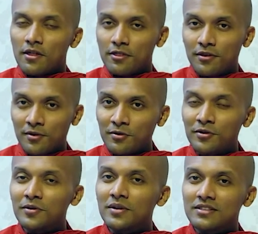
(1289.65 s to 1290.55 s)
through
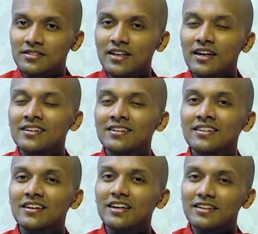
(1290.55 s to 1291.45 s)
your skin
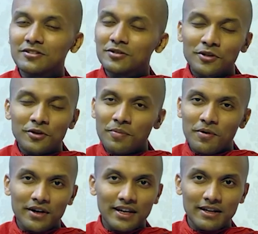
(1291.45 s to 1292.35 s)
into your
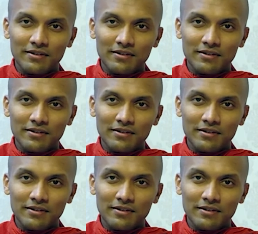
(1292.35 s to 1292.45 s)
body